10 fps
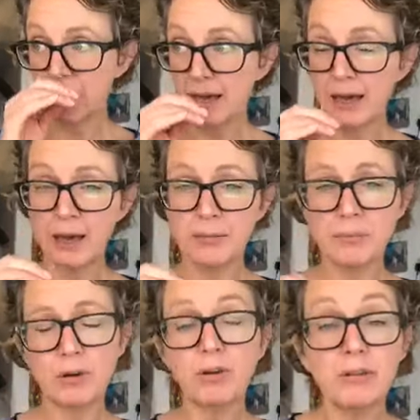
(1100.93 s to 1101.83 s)

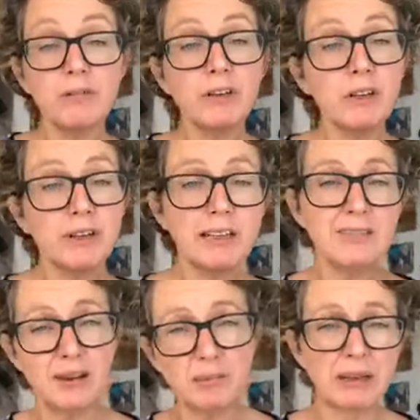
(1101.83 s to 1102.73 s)
or even an ugly
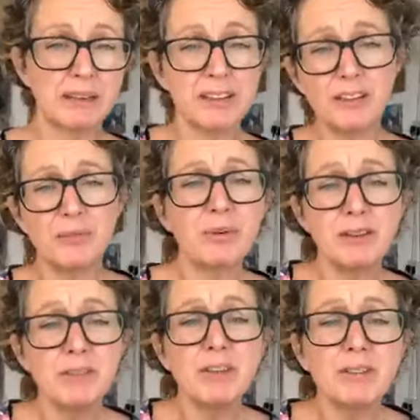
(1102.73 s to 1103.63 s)
fabric, you know, but
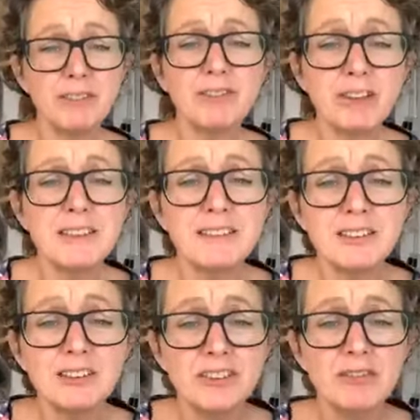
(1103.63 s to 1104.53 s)
if you use straight
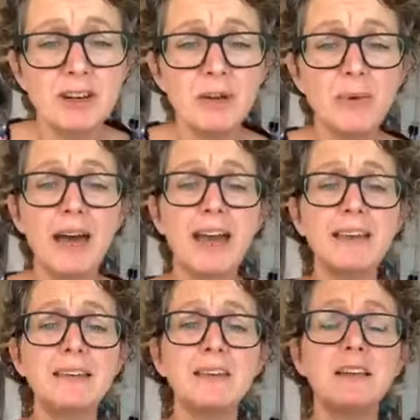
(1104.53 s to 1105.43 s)
stitch in the right
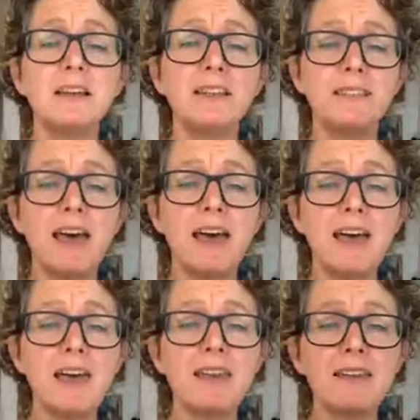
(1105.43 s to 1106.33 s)
way,
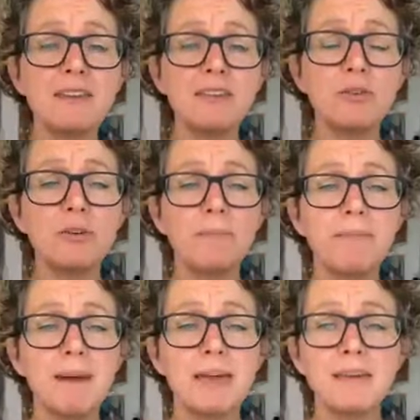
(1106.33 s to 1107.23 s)
then you
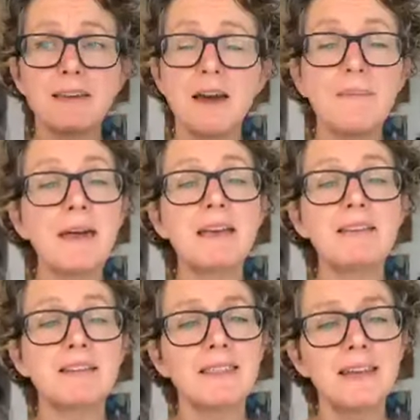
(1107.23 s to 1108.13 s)
can make
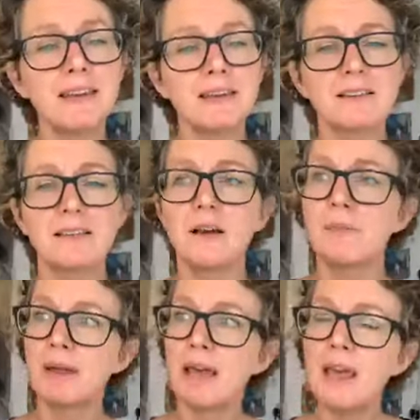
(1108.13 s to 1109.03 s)
amazing things.
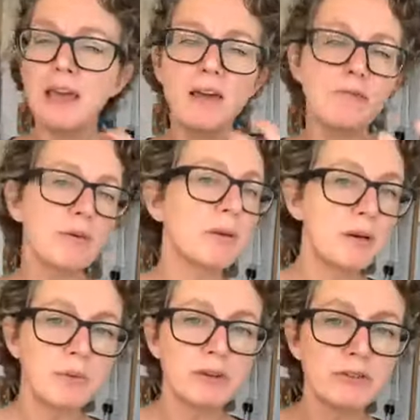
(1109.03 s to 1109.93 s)
But
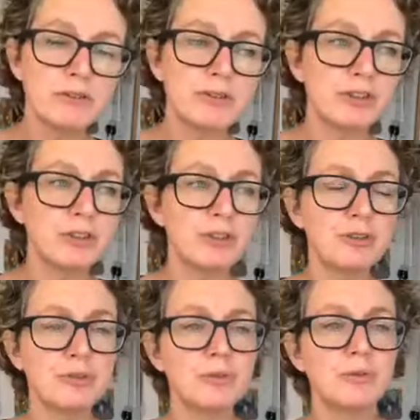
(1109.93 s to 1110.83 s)
everybody wants
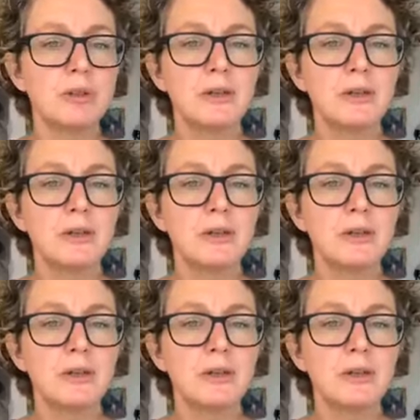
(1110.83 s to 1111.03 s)
to